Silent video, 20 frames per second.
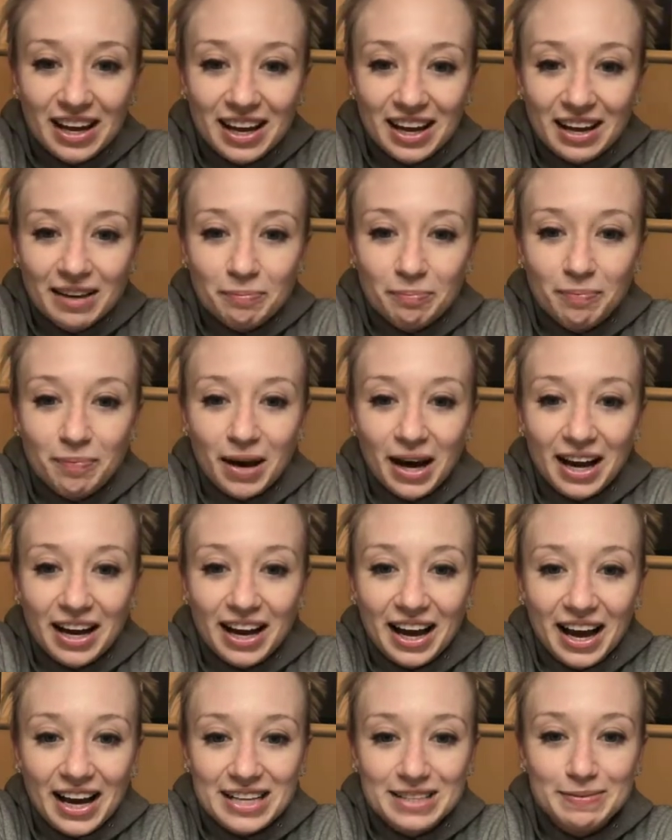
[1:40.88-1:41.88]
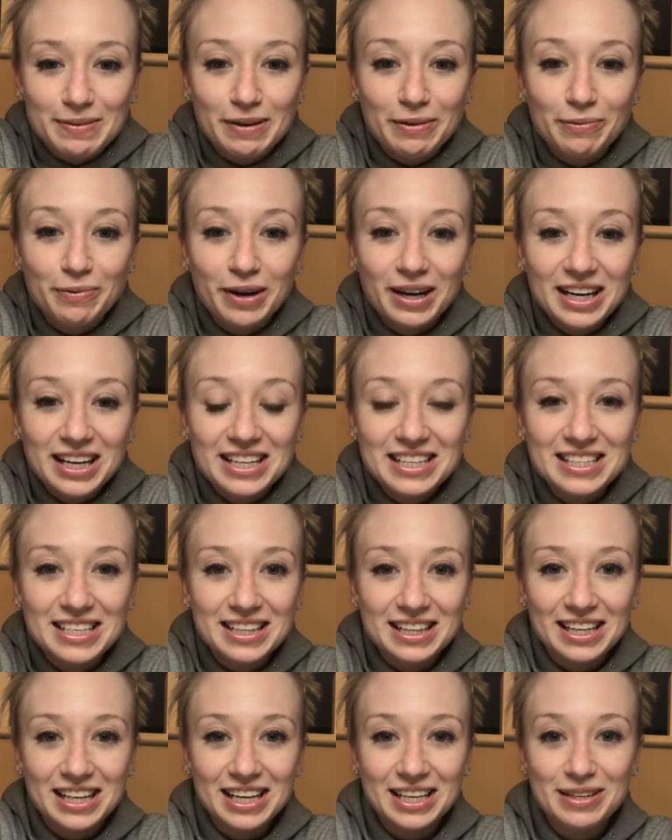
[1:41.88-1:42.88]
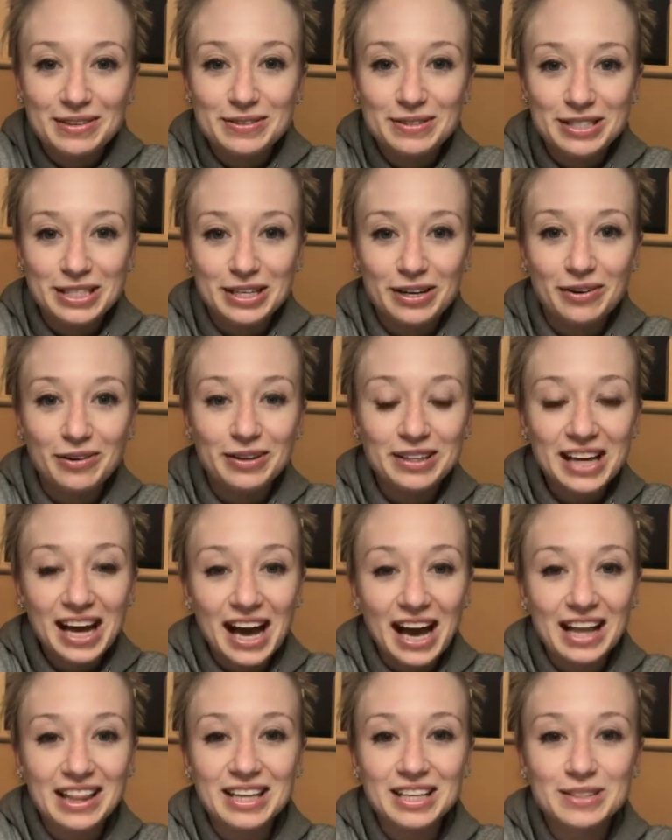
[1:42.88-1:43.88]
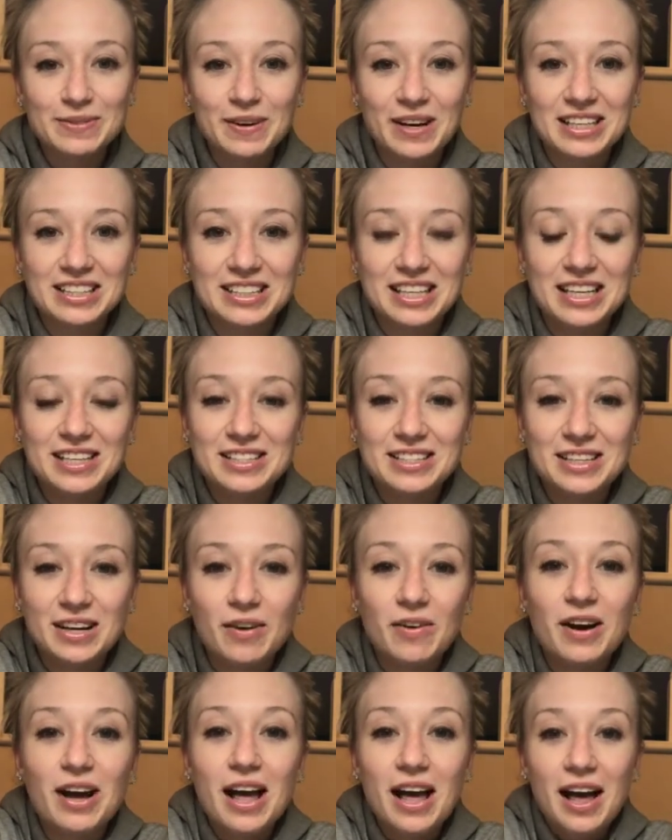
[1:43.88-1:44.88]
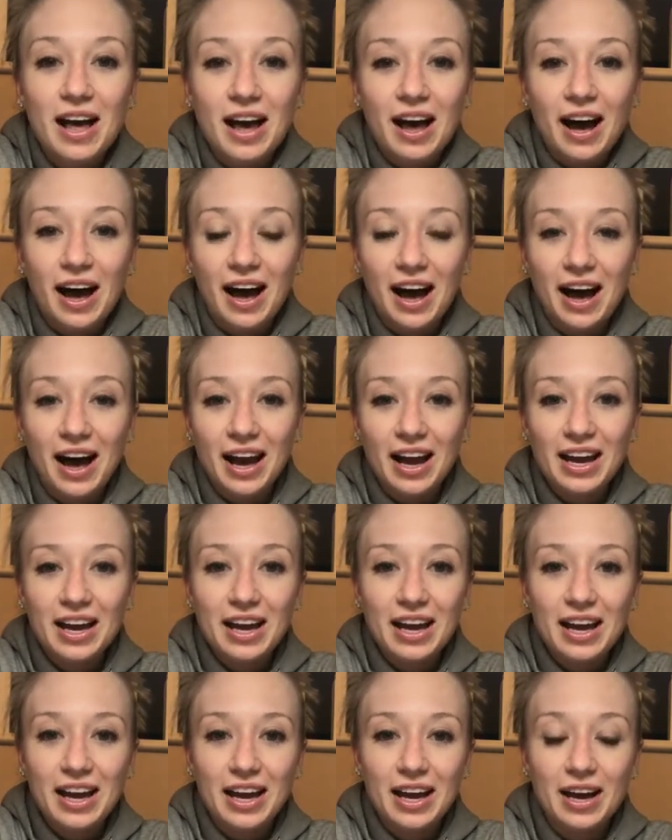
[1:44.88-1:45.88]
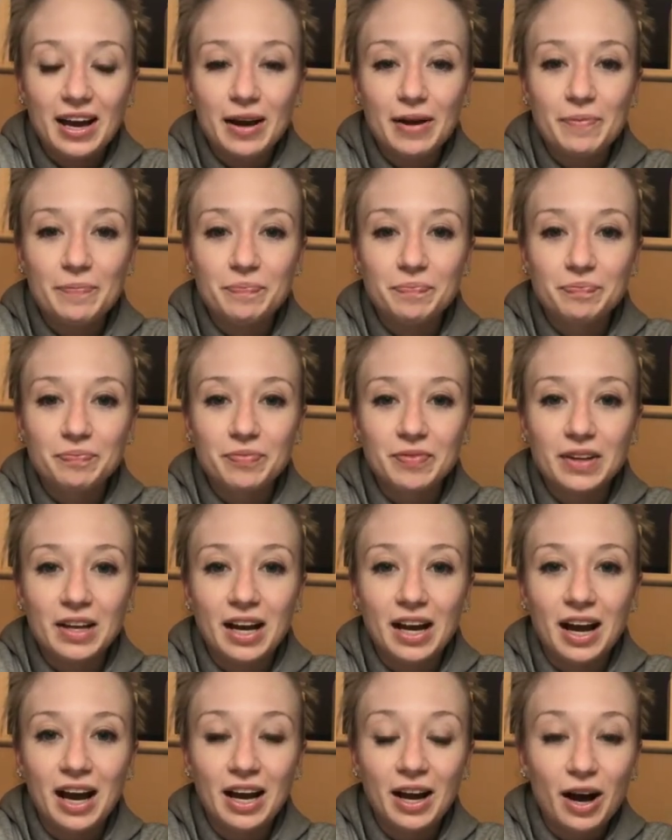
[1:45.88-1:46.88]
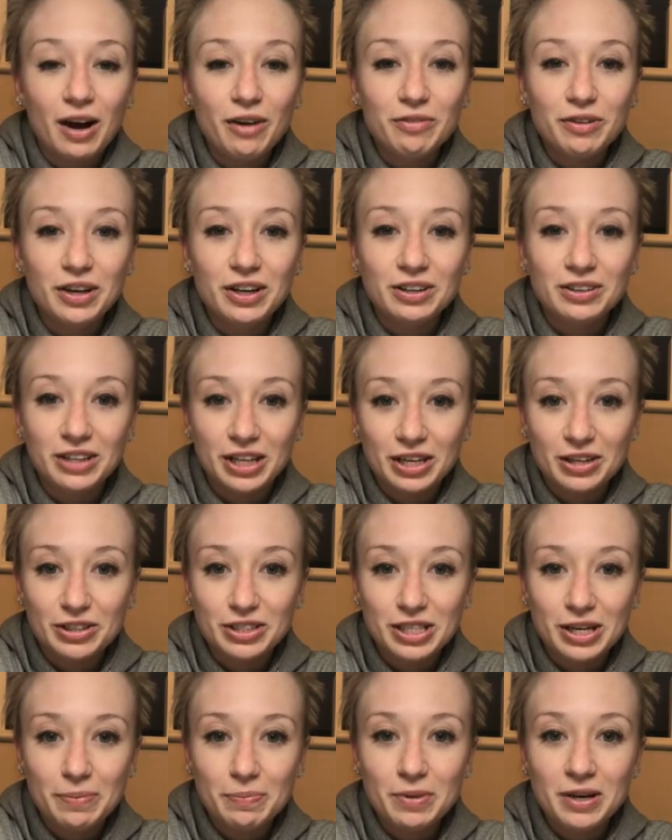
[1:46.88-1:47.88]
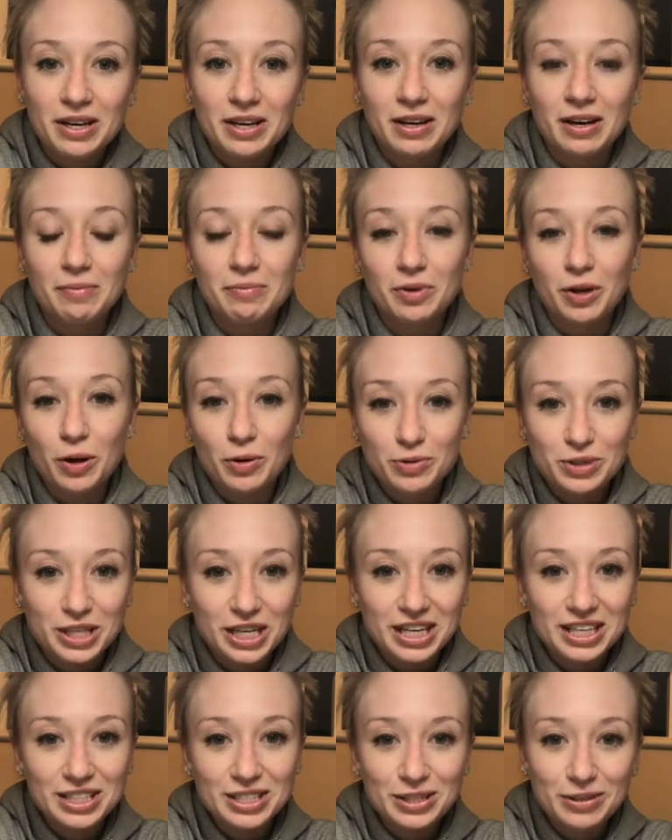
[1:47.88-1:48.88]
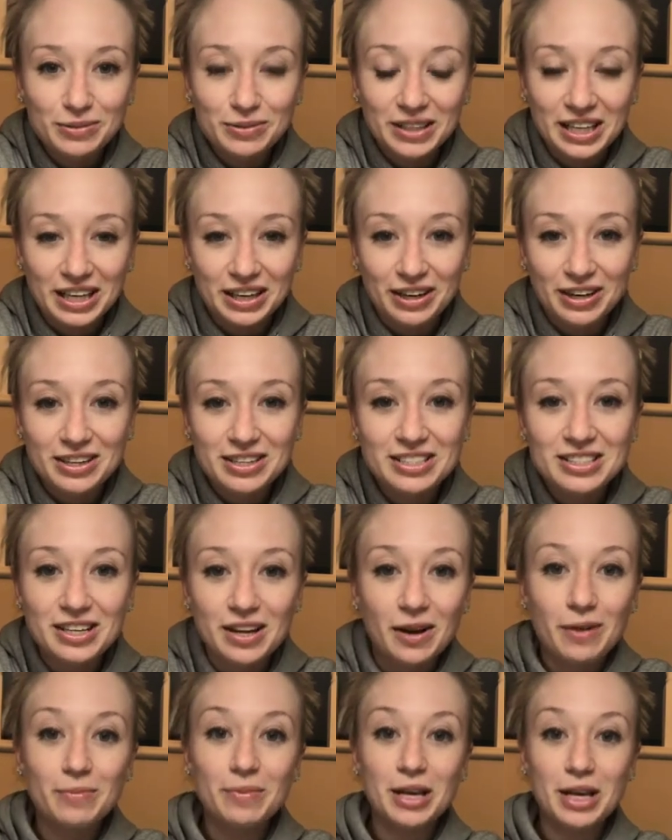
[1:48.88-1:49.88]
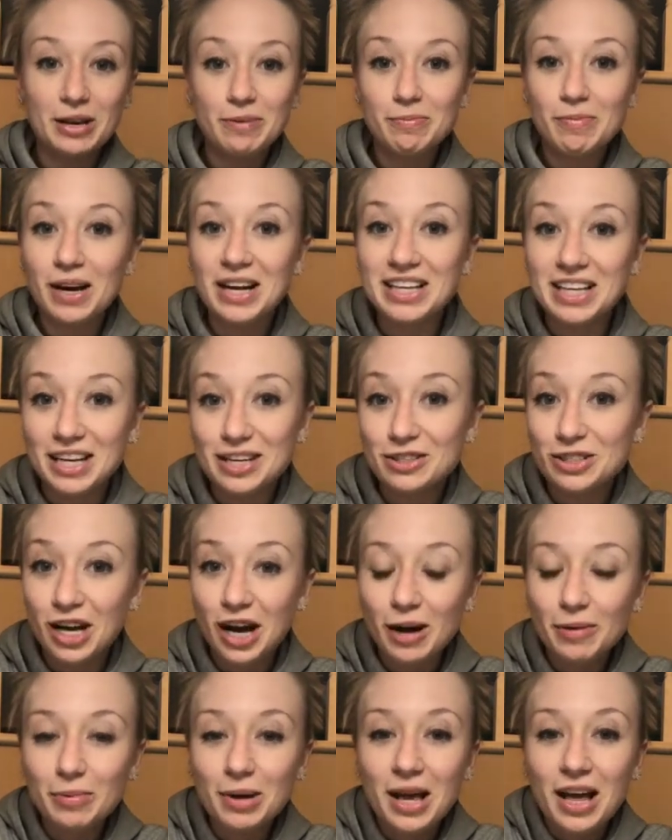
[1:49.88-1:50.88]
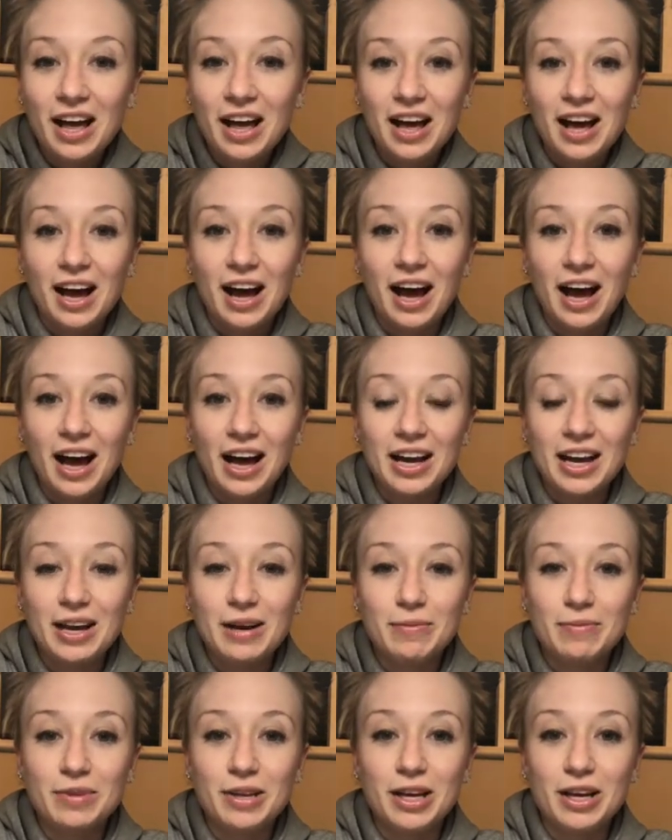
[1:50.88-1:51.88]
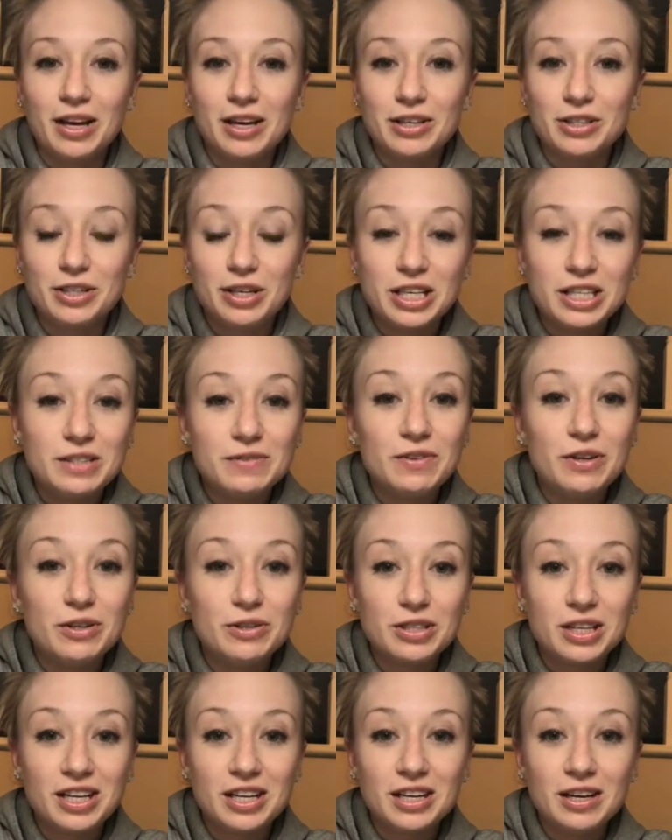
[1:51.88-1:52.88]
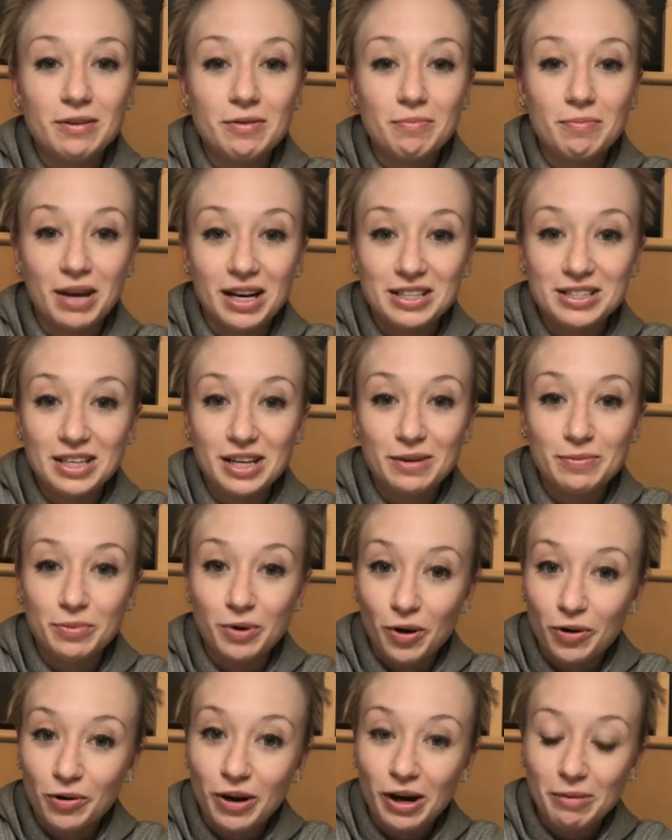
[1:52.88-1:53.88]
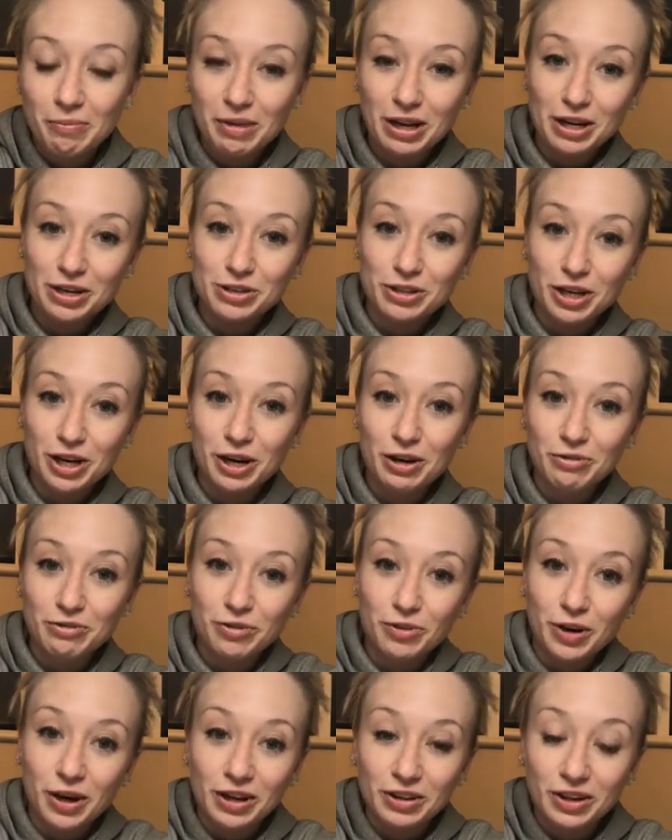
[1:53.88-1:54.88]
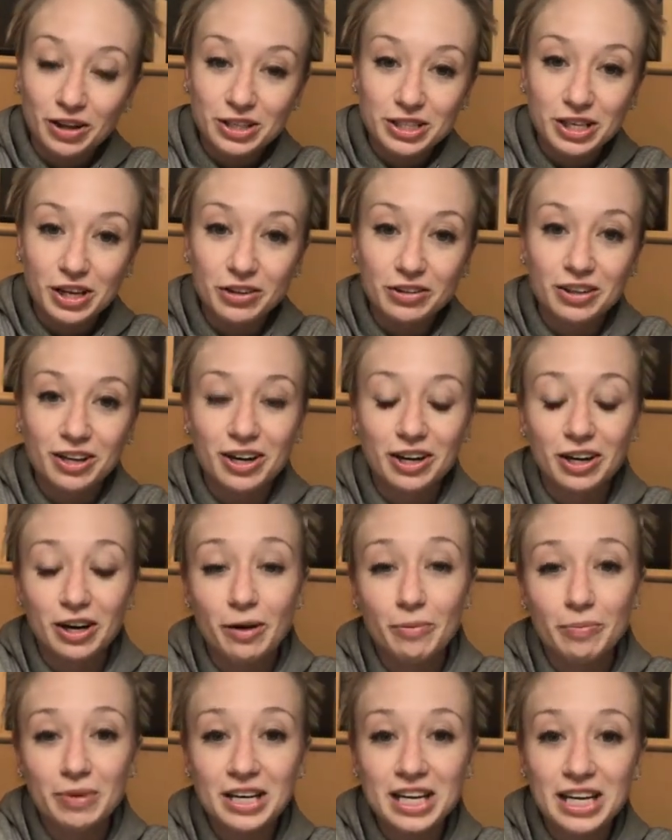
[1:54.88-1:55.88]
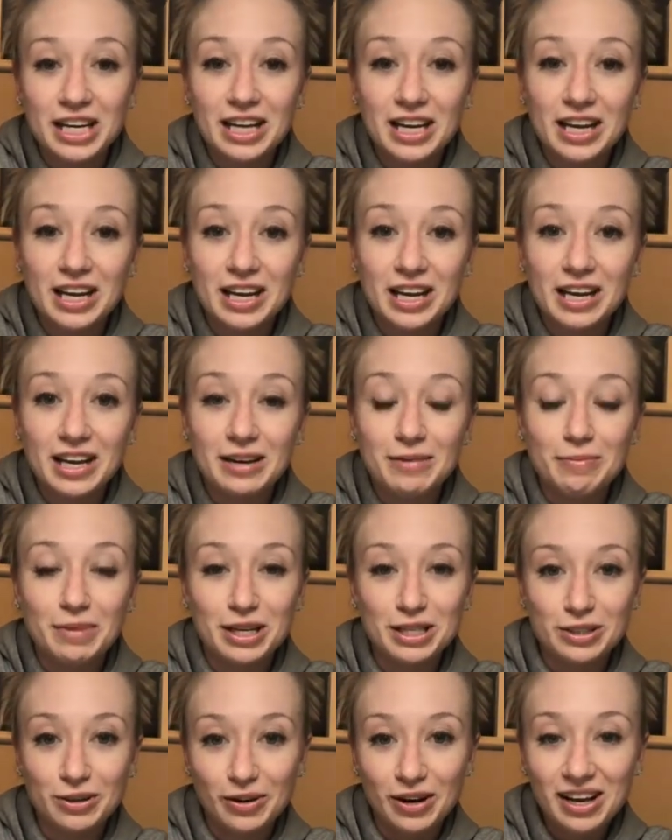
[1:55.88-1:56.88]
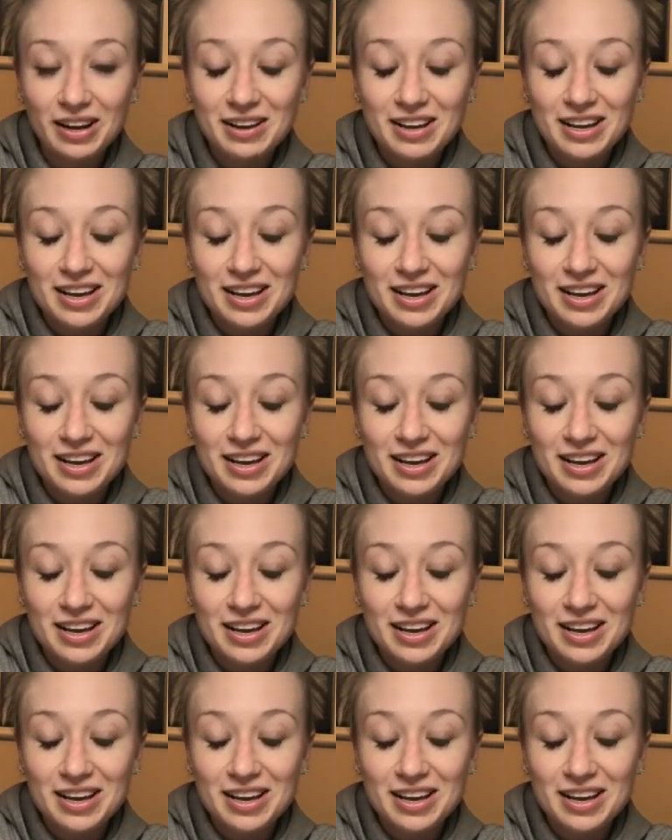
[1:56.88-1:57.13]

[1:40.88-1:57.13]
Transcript: Maya asked me, what is it that you do? Yeah, thanks for asking. So I offer leadership coaching to leaders. In my day job, I am the transfusion medicine program manager for a large healthcare company in Minnesota.